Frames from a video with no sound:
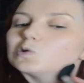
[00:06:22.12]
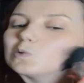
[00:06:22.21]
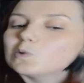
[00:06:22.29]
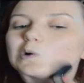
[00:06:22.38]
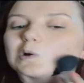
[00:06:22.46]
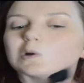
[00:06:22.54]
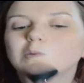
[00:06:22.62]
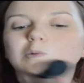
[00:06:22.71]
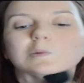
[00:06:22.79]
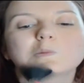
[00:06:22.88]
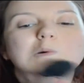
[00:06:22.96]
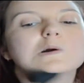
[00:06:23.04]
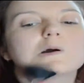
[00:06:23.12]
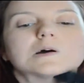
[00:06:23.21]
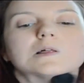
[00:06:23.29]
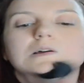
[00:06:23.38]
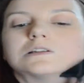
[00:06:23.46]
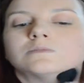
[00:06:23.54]
I want to add a bit more
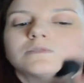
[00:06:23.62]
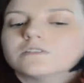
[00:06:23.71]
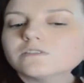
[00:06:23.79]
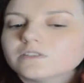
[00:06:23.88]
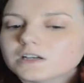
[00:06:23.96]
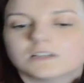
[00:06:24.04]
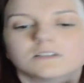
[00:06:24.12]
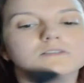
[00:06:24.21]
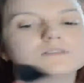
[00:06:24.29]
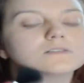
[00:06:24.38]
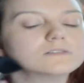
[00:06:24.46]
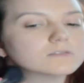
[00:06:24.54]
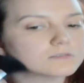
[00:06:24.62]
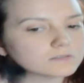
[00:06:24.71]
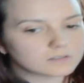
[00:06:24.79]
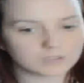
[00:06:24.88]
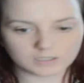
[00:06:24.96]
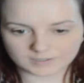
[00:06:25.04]
colour to my face.
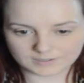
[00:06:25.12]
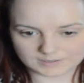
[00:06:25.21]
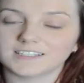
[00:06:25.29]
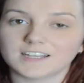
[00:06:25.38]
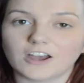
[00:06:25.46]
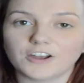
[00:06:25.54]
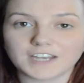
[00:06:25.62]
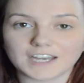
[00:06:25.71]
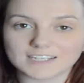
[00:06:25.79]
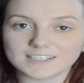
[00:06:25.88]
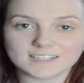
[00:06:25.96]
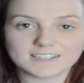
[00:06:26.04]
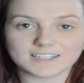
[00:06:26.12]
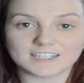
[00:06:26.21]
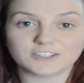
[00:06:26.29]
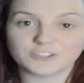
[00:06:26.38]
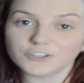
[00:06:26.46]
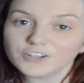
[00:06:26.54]
Okay, since I
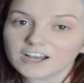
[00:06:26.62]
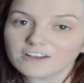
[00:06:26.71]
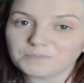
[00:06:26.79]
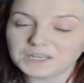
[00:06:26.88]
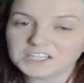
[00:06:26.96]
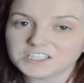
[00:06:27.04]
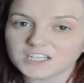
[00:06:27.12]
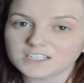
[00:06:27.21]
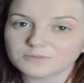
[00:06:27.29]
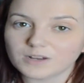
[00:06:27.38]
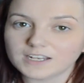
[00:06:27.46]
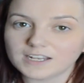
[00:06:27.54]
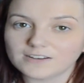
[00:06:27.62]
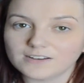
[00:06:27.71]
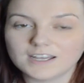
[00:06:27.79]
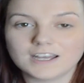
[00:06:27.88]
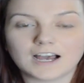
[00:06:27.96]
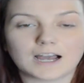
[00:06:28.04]
do have pink cheeks right now,
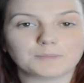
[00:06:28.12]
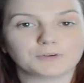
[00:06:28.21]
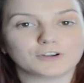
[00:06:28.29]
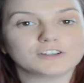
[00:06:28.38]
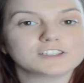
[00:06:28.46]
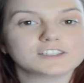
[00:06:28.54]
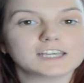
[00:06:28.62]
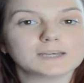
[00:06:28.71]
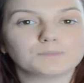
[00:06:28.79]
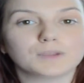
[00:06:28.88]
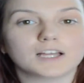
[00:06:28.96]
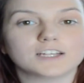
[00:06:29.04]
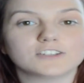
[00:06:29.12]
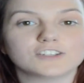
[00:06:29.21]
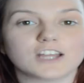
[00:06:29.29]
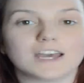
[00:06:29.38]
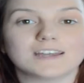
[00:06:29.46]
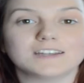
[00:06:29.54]
I'm going to skip blush
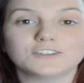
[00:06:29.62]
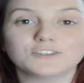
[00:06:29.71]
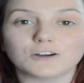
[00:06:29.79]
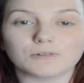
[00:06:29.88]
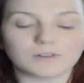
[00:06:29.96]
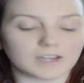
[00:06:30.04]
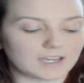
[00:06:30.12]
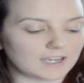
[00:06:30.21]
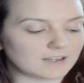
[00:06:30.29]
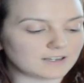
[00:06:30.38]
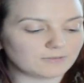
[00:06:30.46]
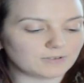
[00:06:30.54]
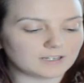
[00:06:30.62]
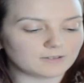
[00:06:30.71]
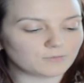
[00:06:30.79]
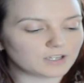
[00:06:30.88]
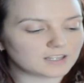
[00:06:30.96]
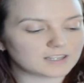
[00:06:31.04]
and go ahead
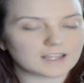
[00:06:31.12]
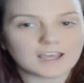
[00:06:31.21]
in with